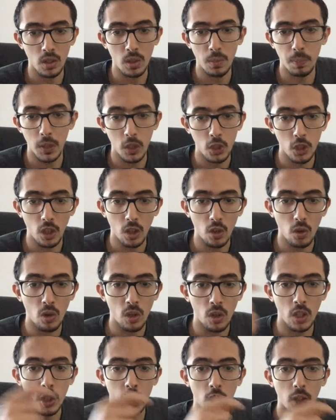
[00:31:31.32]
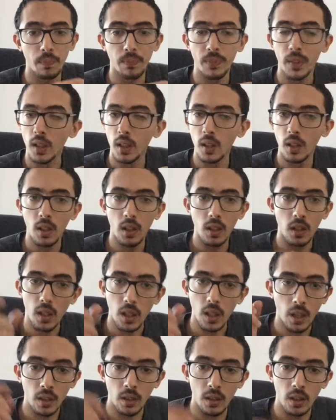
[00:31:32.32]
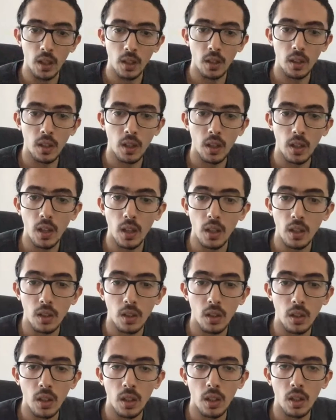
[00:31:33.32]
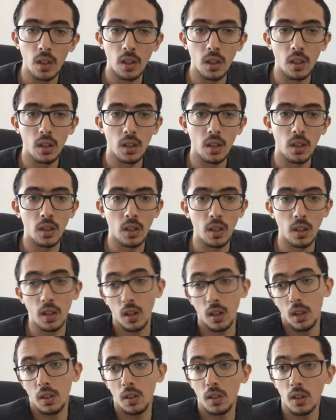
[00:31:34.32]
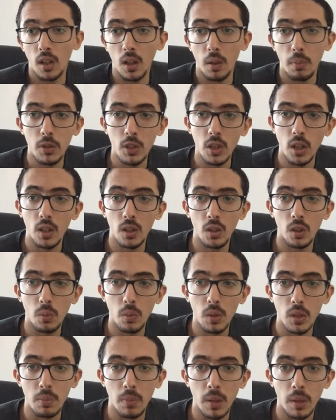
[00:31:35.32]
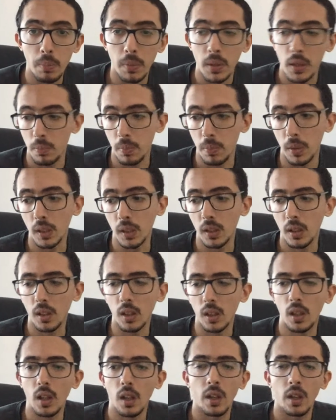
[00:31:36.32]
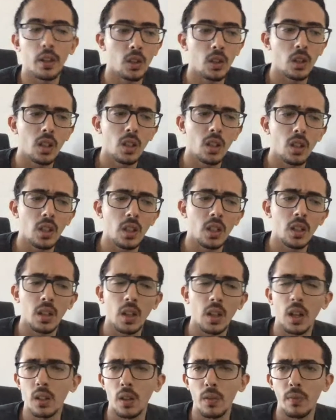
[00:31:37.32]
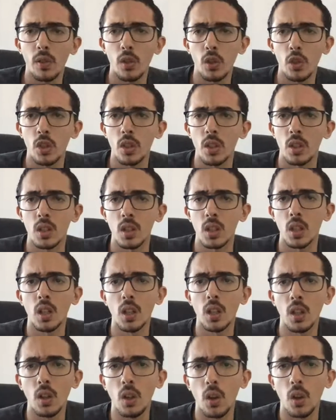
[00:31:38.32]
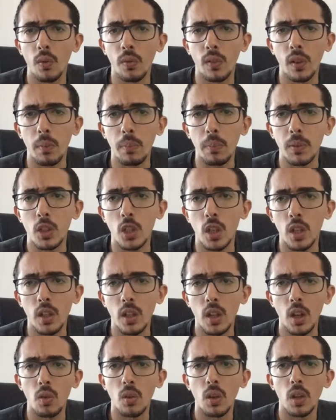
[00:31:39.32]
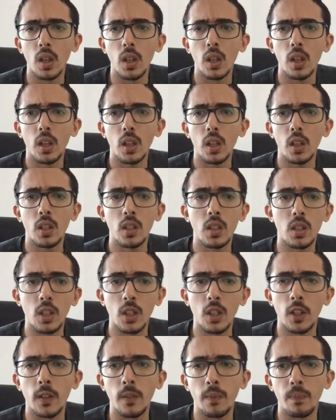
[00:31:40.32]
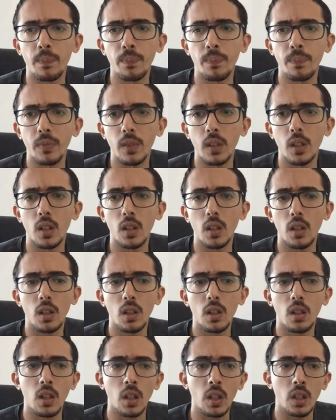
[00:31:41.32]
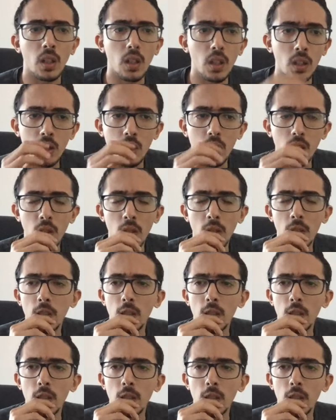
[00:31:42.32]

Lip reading: speech recognition, and then create the captcha, and it was bypassed. But in the other versions of captcha now, it's like it's